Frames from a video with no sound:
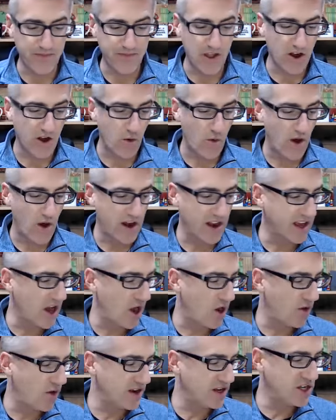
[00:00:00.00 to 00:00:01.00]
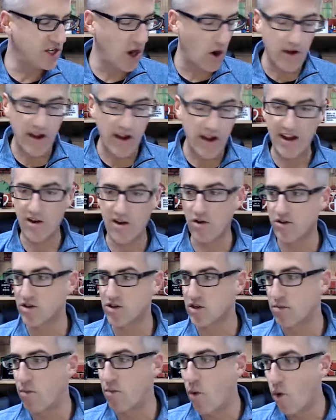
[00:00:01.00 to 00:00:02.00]
They're going to want to go and donate or
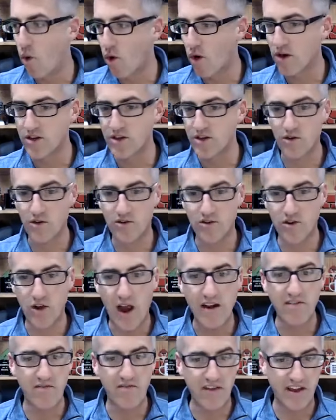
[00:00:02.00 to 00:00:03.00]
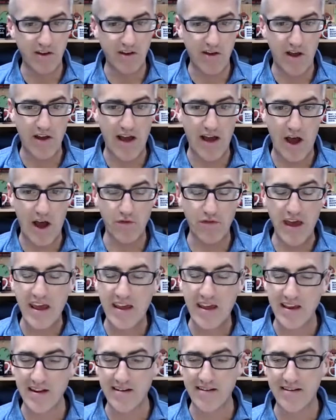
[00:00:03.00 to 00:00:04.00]
support or try to figure out how they
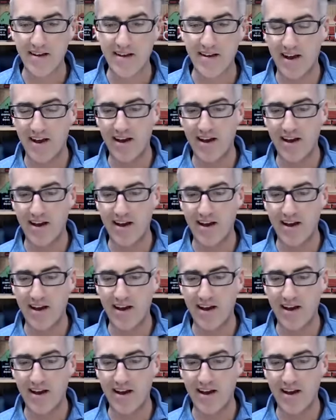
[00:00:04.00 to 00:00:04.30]
can